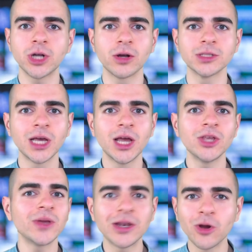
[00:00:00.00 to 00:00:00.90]
yards,
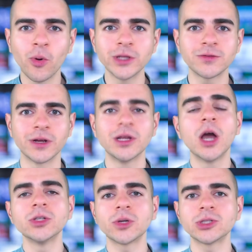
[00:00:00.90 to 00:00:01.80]
you get no points for it.
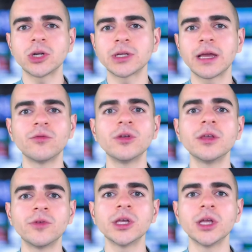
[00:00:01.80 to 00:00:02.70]
So it can start to get
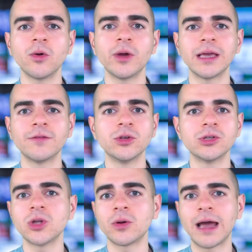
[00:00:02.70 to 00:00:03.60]
really annoying if you
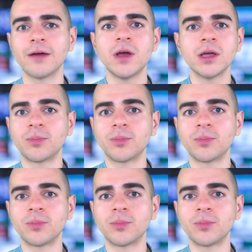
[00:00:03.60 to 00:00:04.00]
just don't have